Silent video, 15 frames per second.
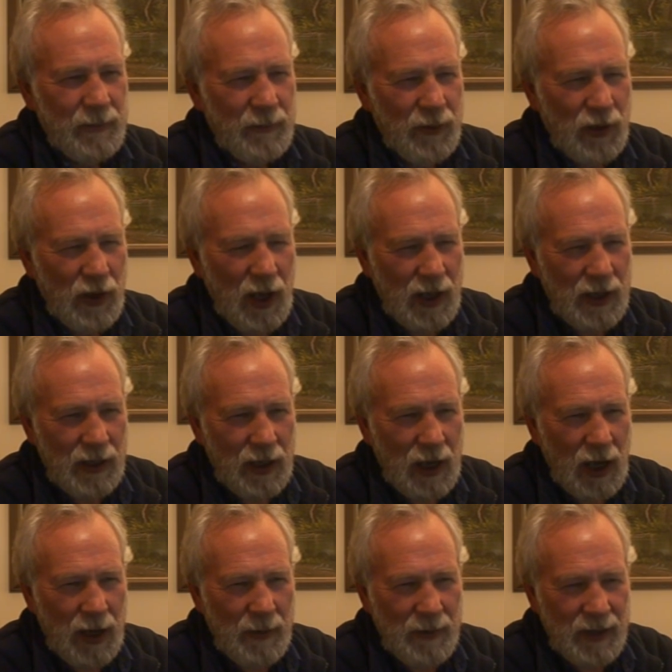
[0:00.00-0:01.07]
But I,
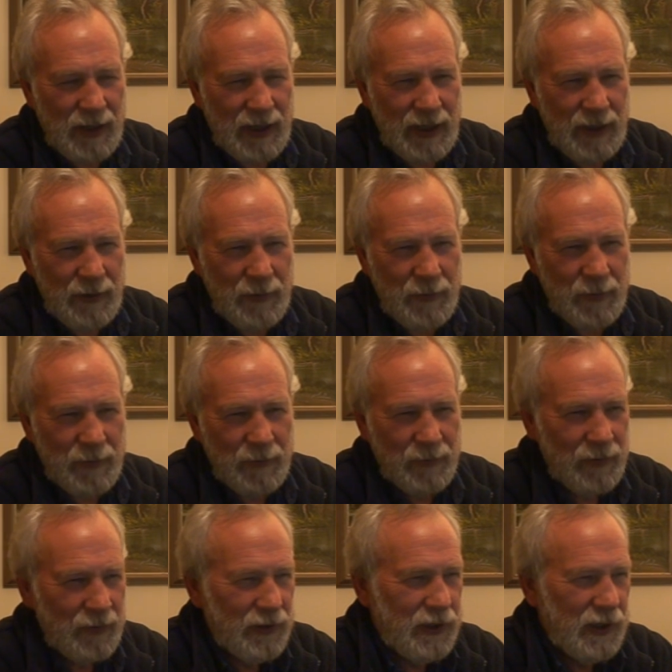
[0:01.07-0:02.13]
I believe,
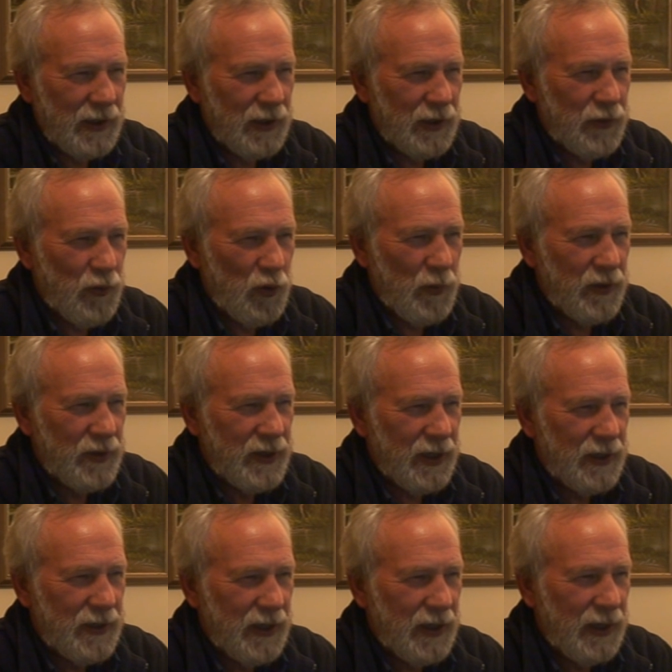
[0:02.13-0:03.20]
see, this rumor
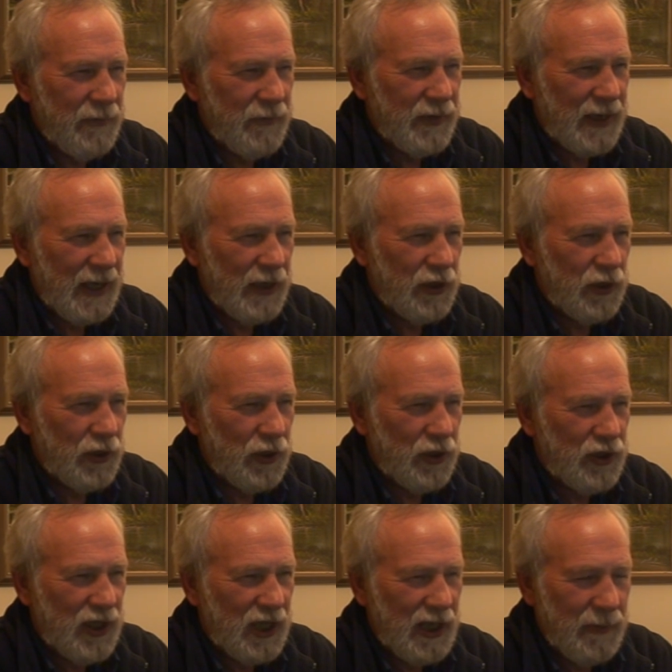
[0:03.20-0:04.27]
says invitation to
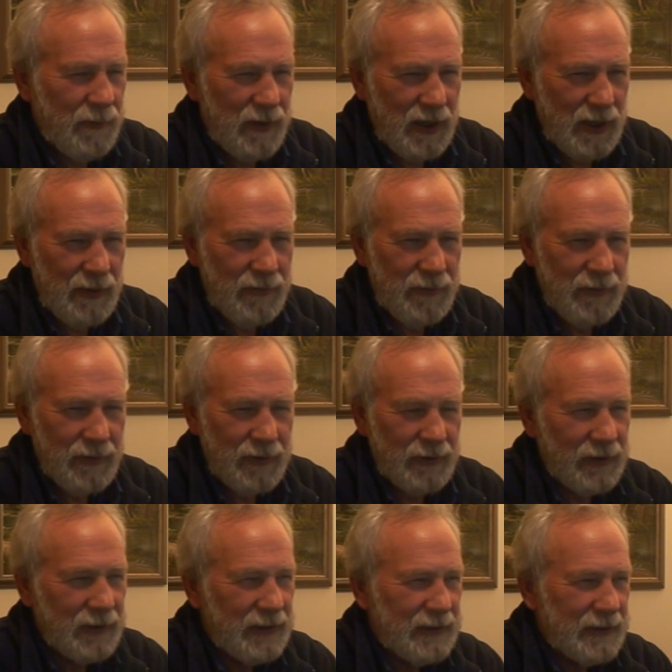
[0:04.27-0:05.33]
share belief,
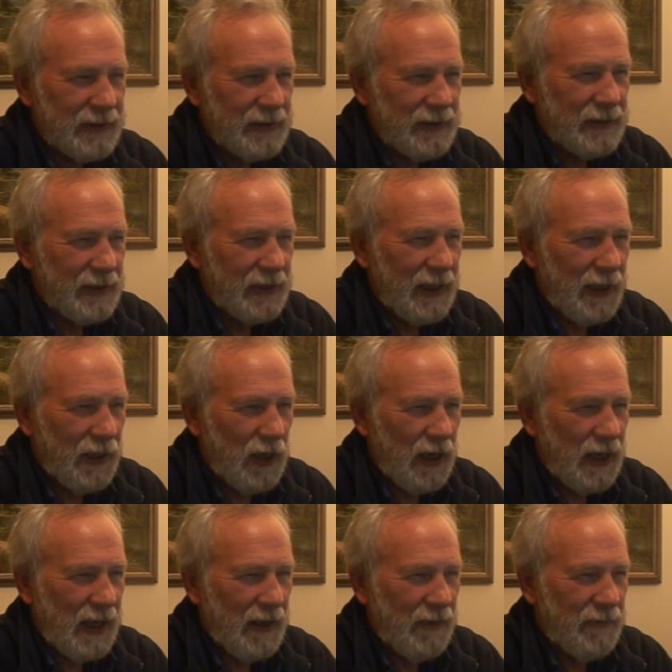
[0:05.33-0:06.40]
and I
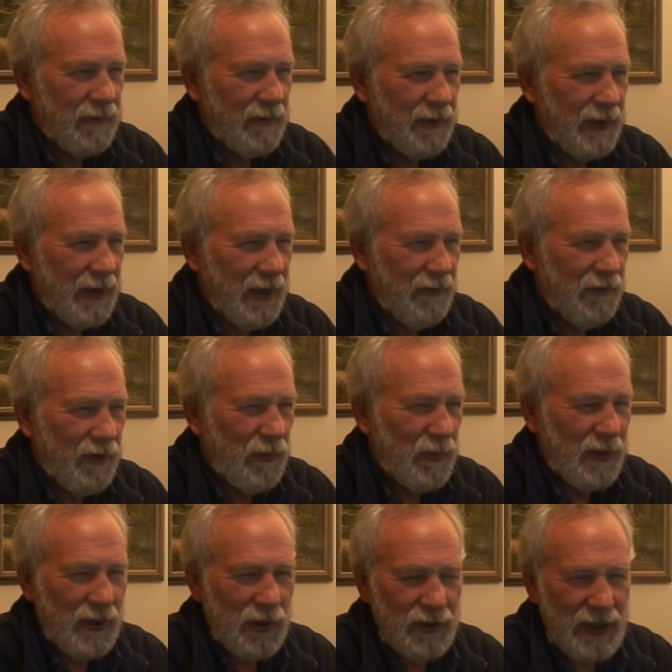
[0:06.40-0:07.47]
love Henry
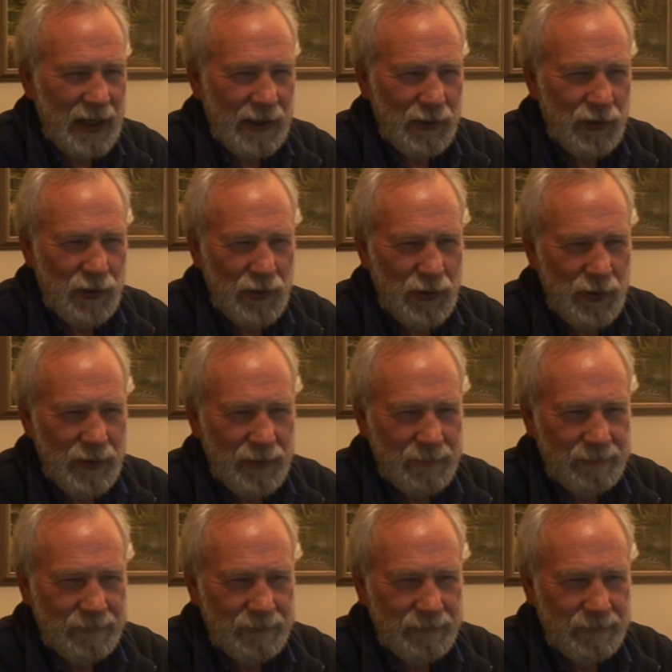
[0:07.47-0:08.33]
Winter's attitude.